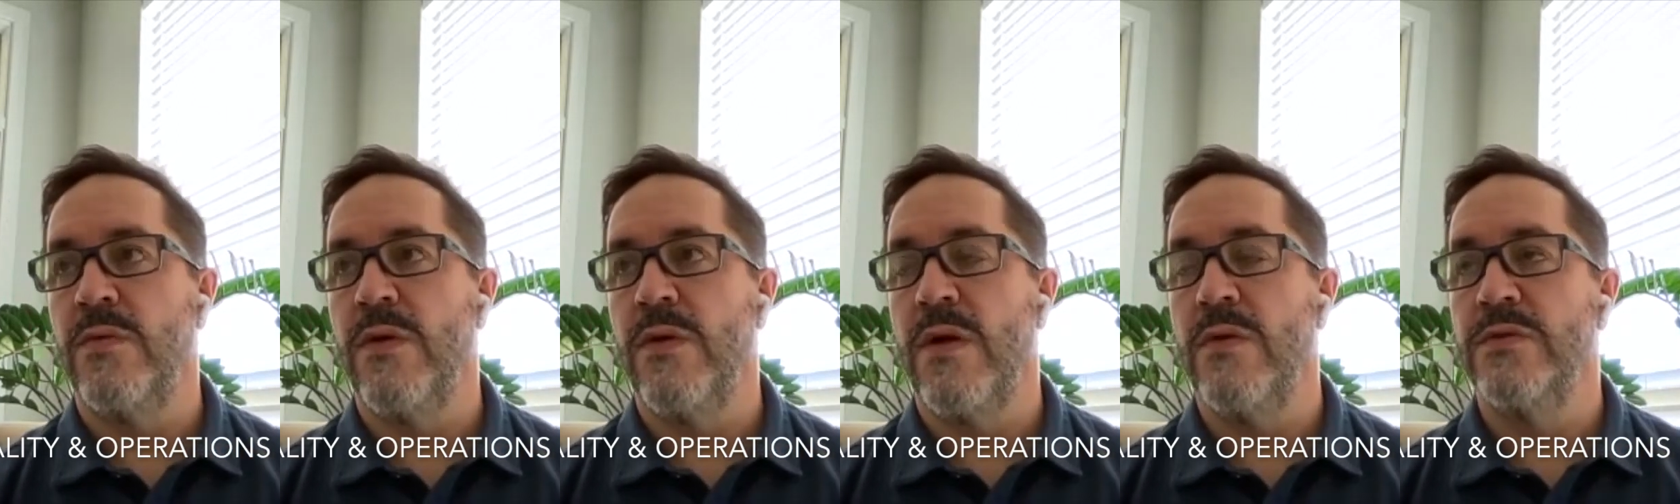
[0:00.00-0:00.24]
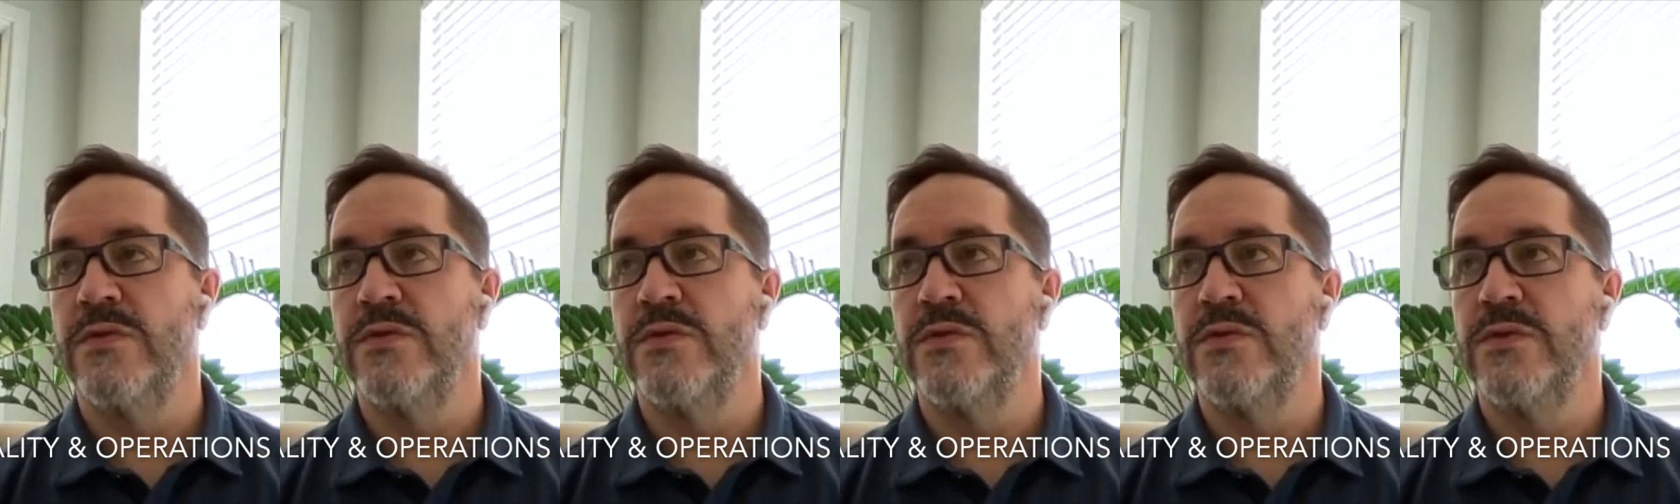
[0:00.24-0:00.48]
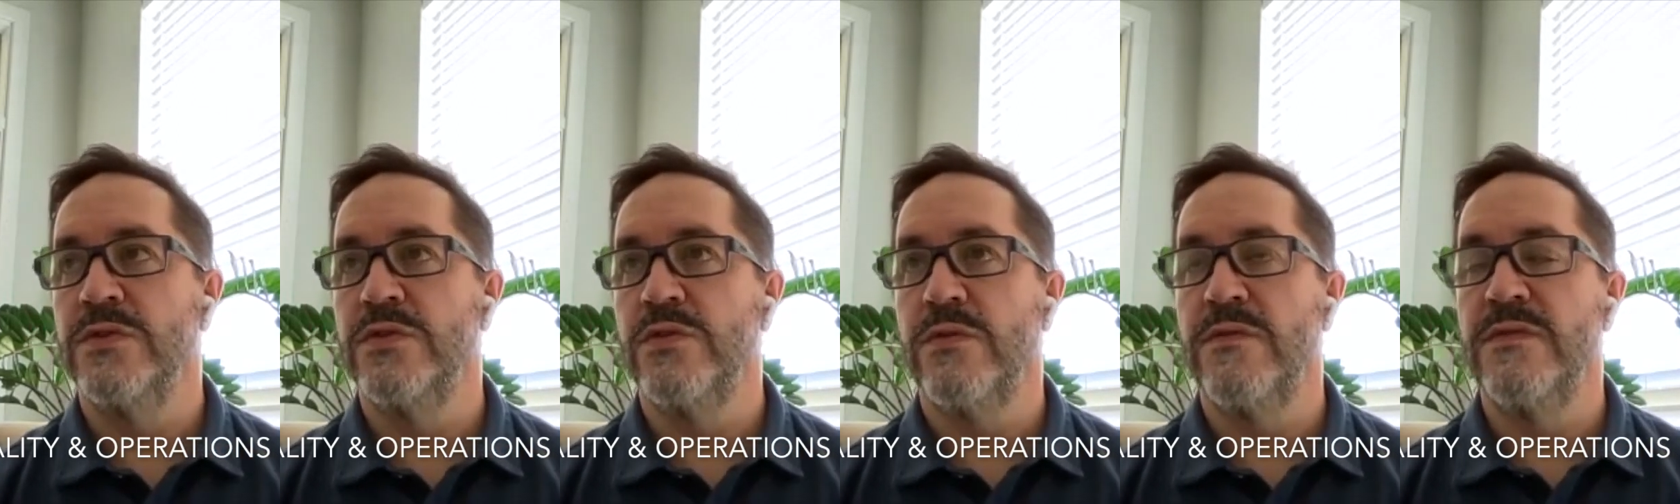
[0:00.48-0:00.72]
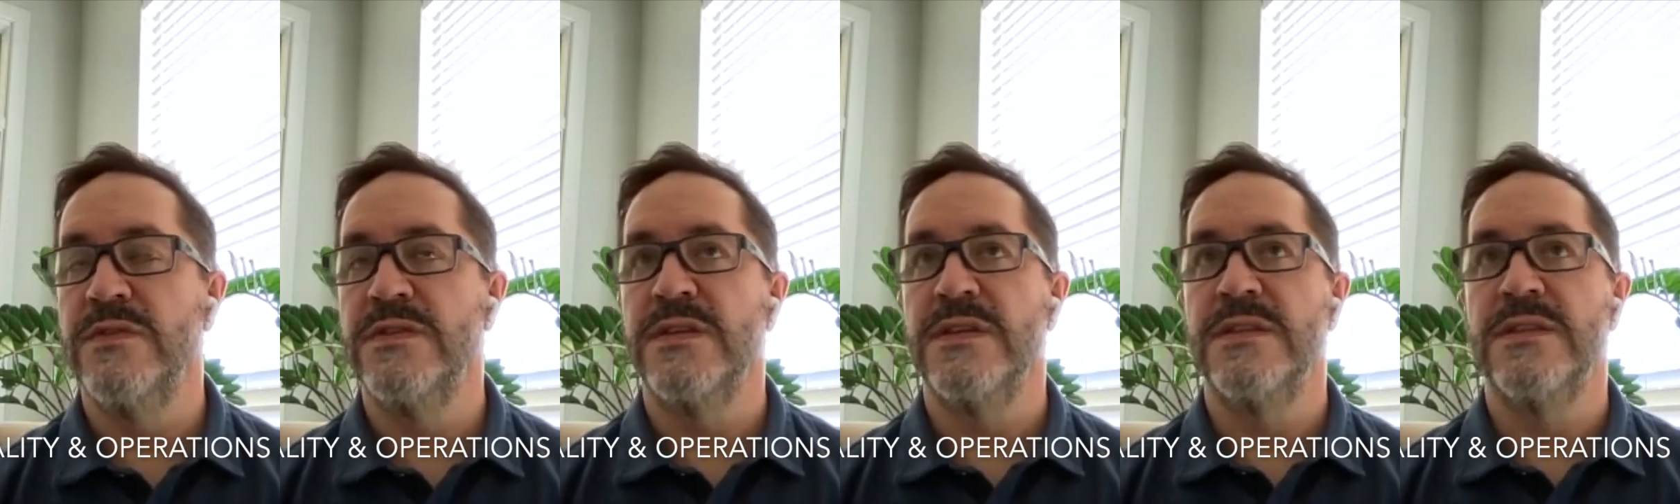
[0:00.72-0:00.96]
I was doing
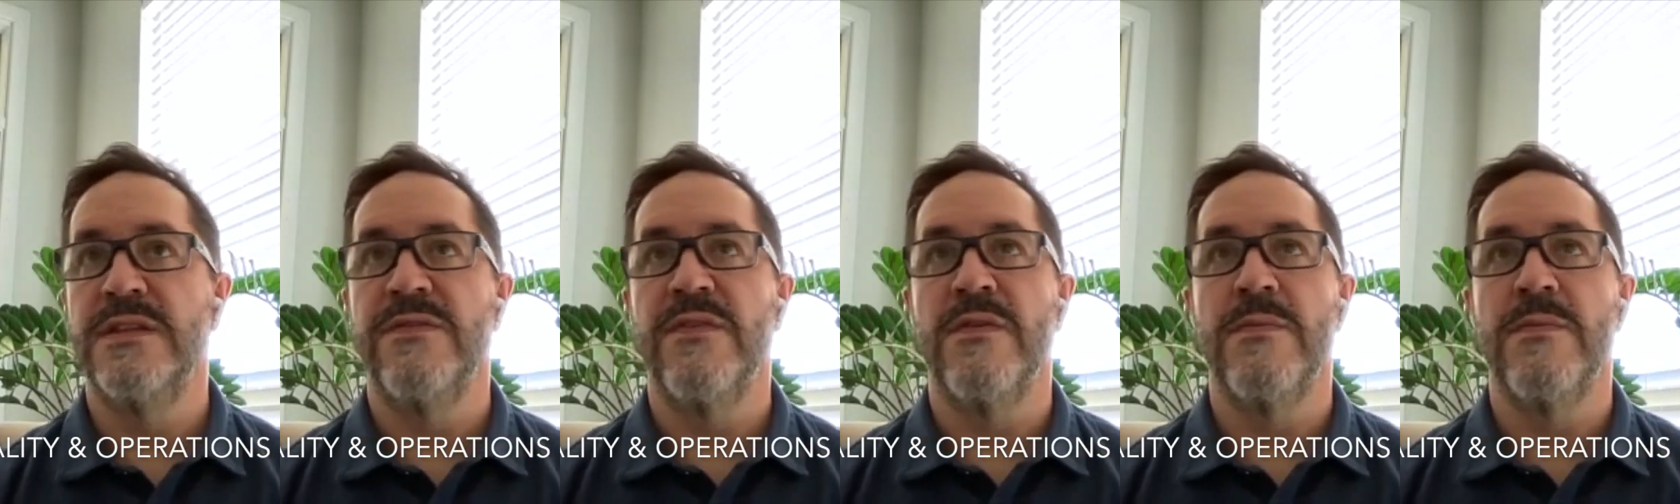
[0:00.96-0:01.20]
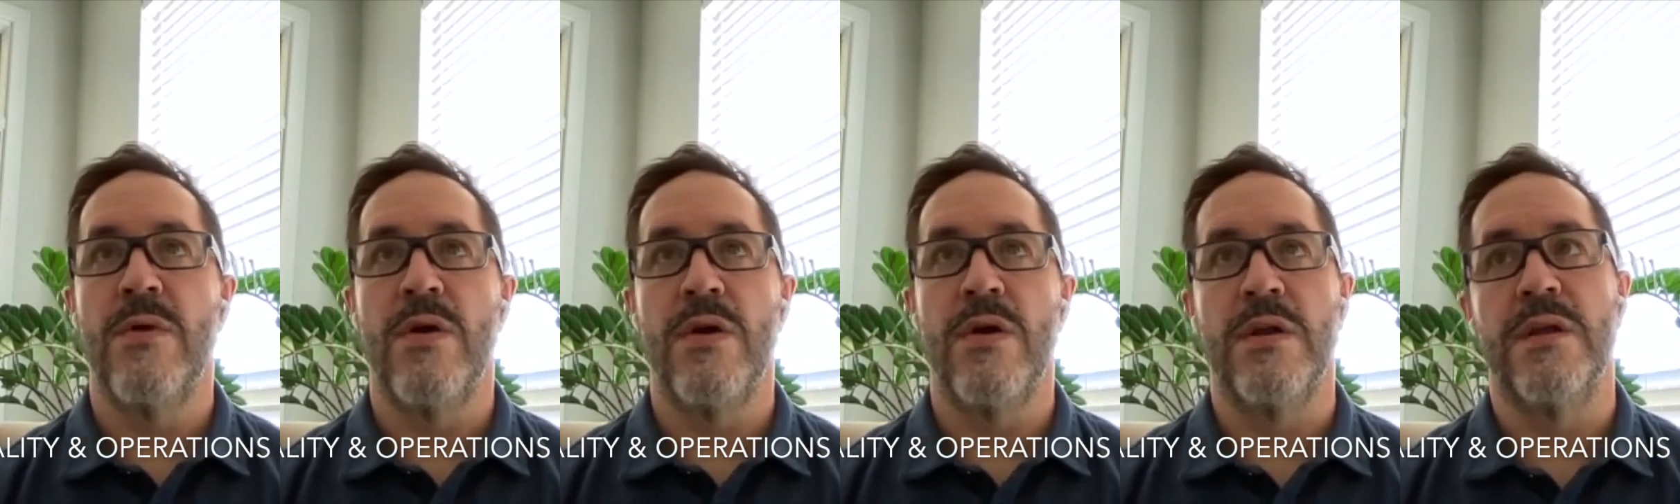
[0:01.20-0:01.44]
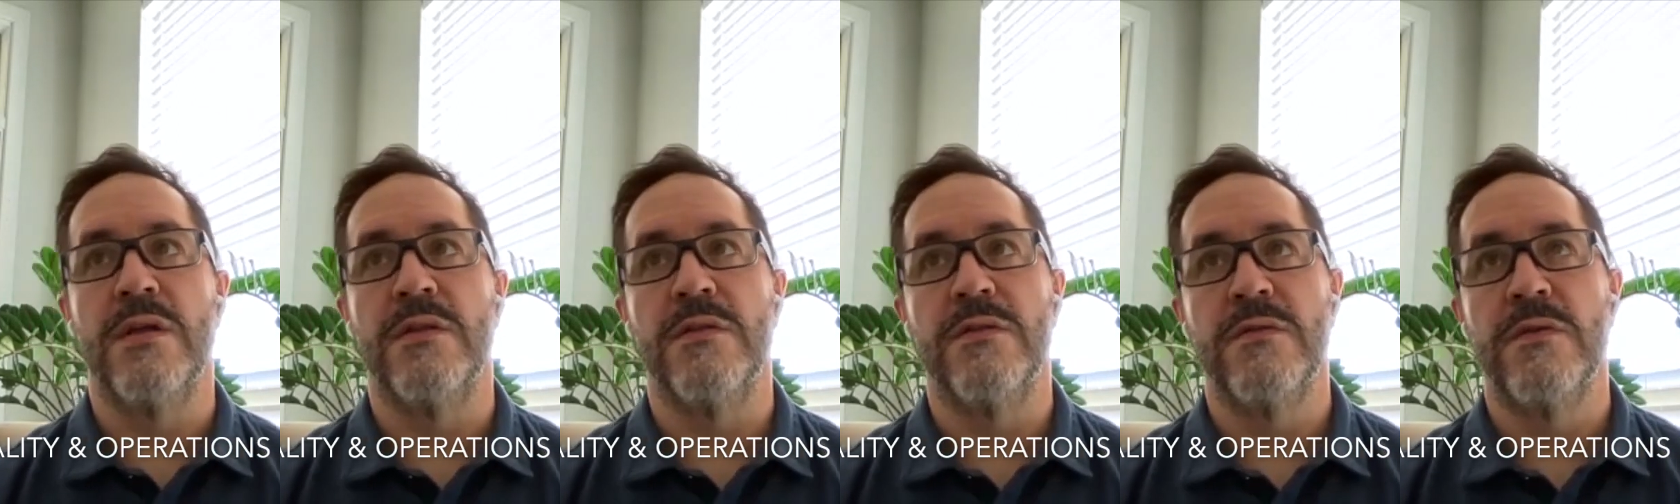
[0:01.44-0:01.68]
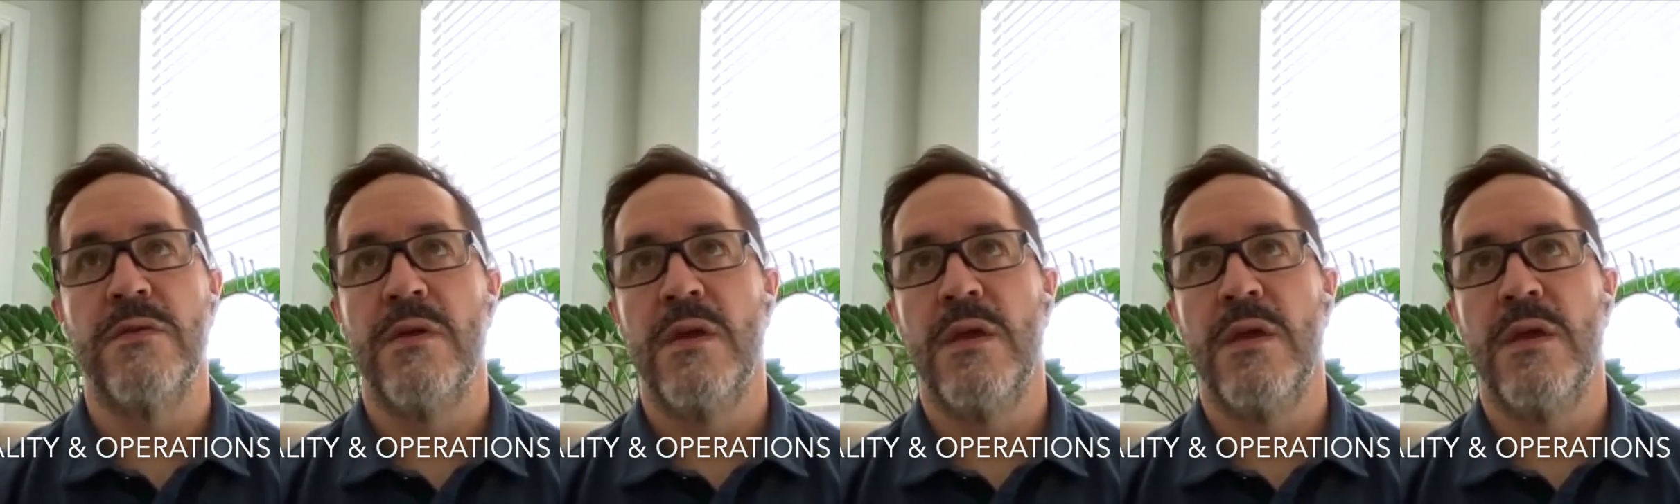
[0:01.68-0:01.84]
store visits in different markets,